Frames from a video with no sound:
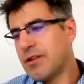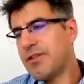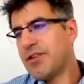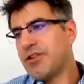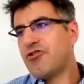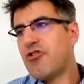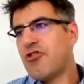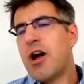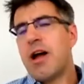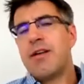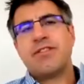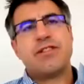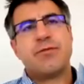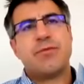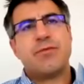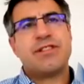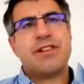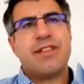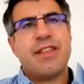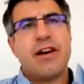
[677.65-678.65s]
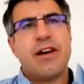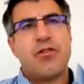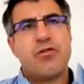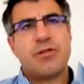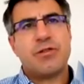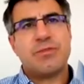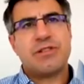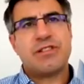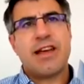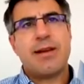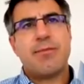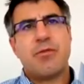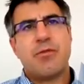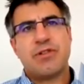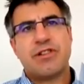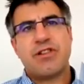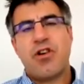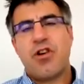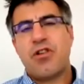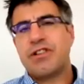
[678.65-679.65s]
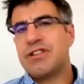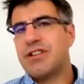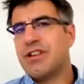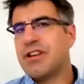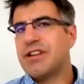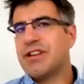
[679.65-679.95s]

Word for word: other drivers that was in that autumn statement was cost.